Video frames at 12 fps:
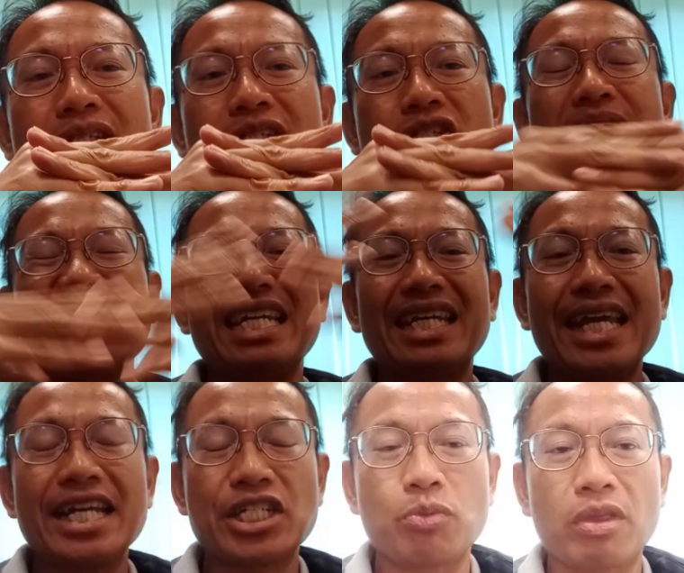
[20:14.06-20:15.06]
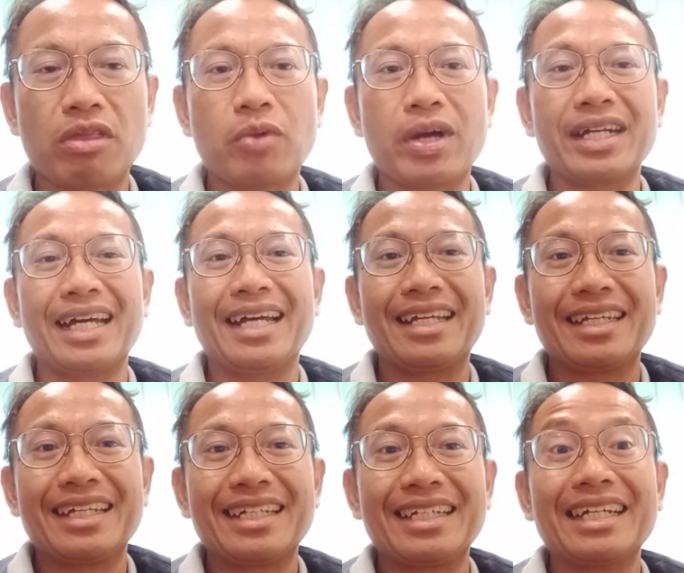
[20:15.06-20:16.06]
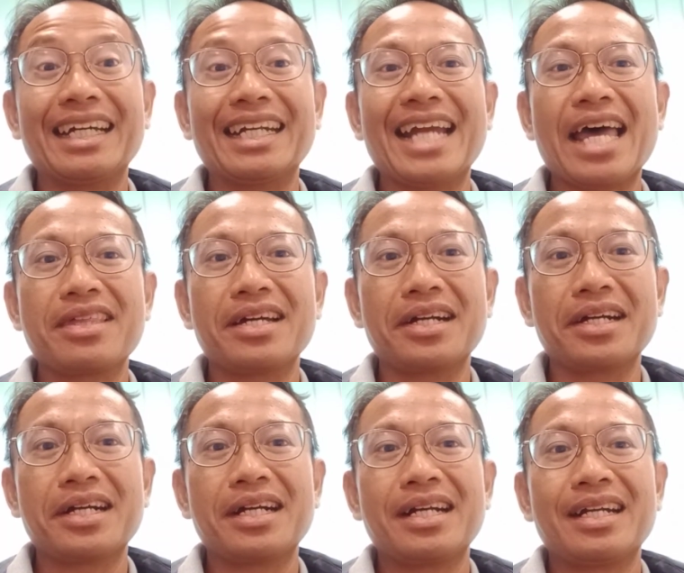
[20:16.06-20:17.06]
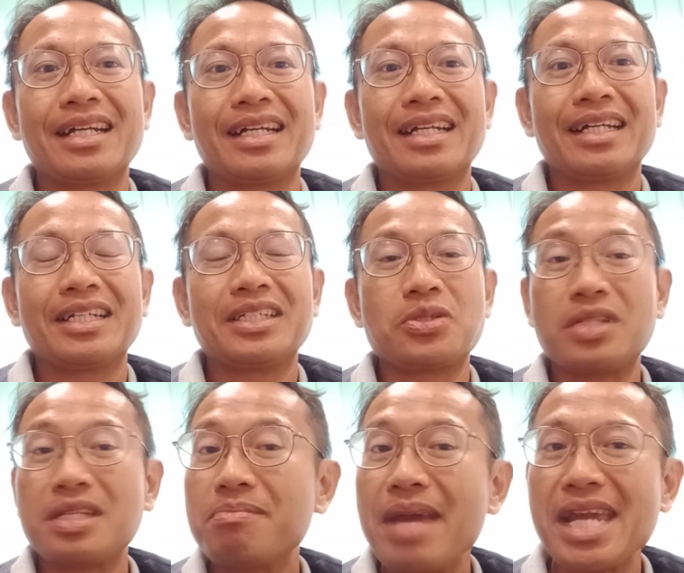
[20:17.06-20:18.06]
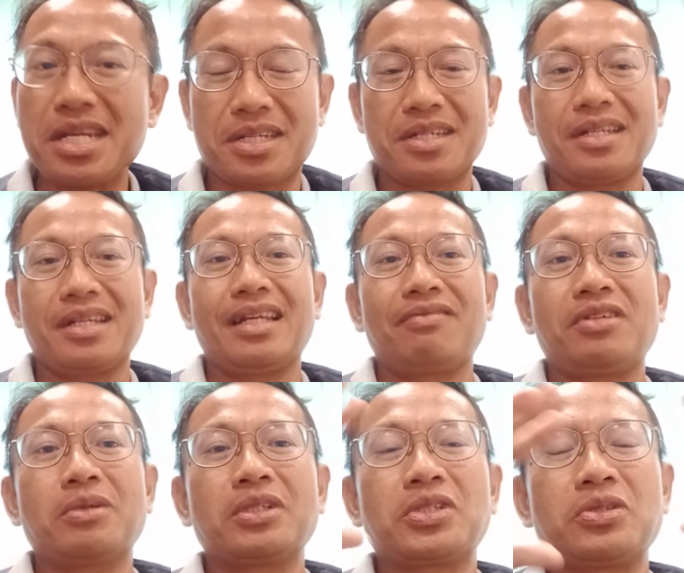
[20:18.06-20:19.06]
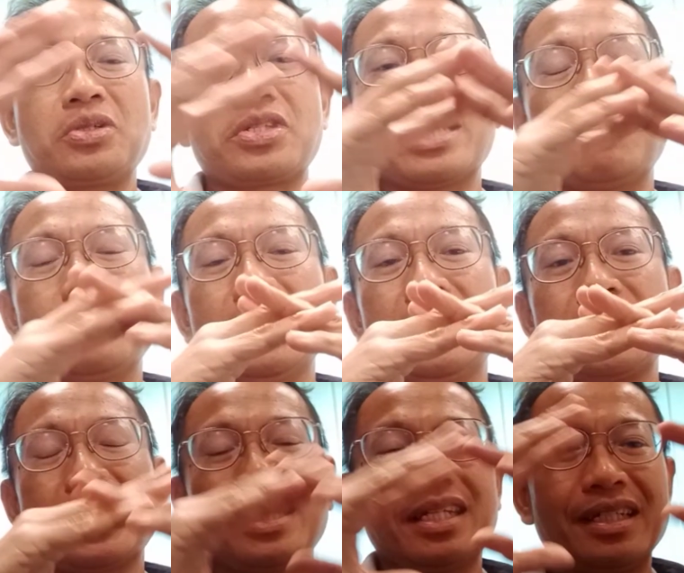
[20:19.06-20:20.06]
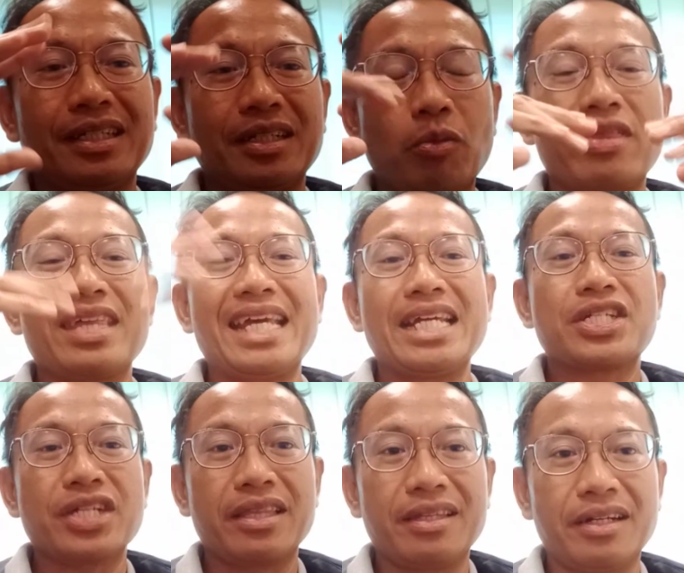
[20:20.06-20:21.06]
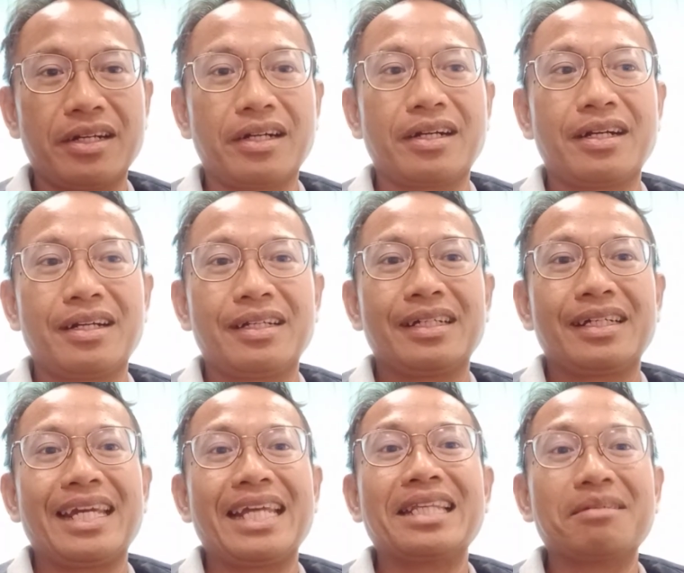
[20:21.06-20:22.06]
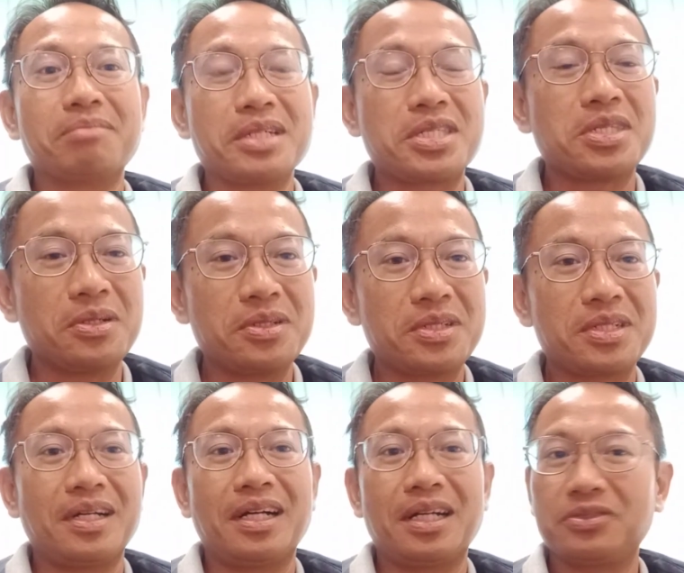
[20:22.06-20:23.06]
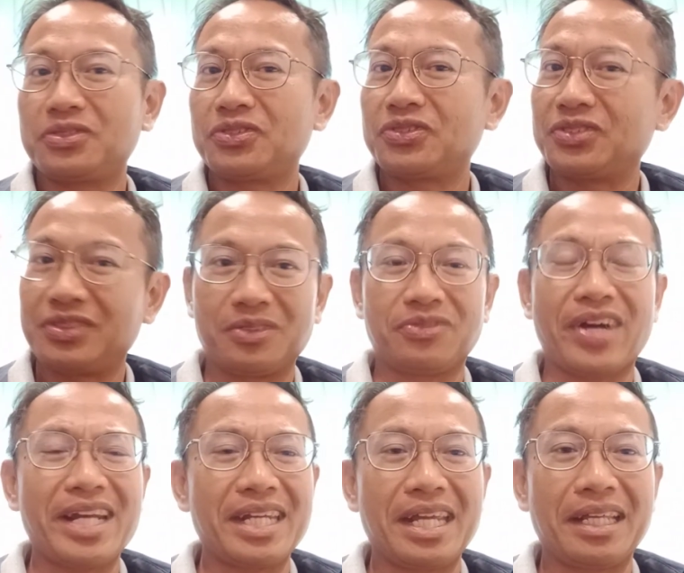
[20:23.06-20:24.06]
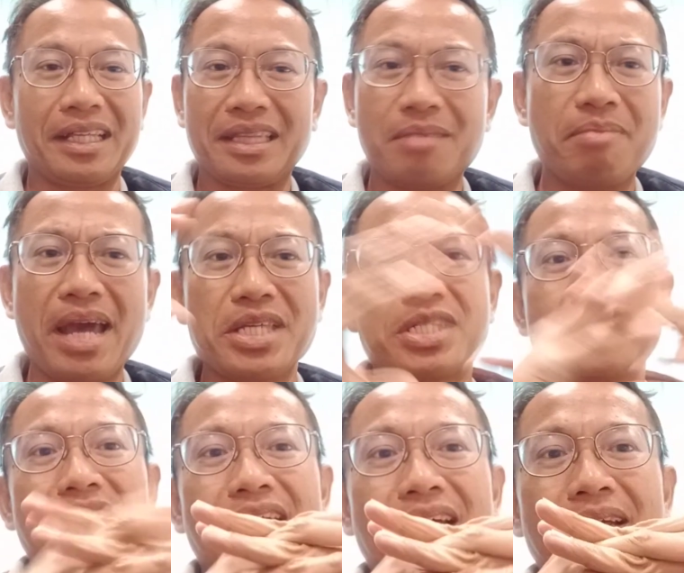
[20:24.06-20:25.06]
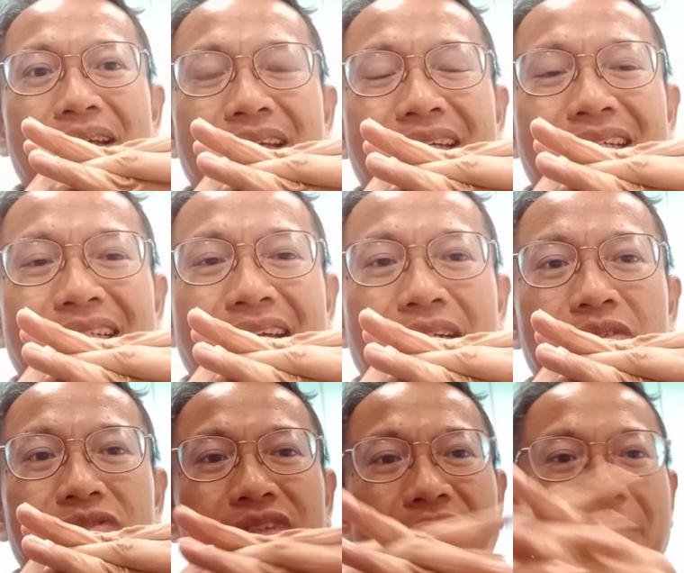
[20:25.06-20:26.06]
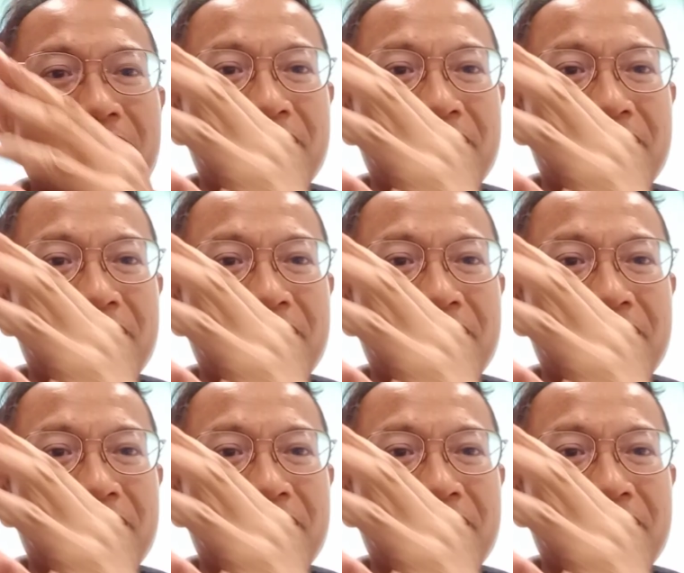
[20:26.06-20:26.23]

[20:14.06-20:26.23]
to be engaged with one another, to debate, if you want to use that word, with each other in the pursuit of finding the best kind of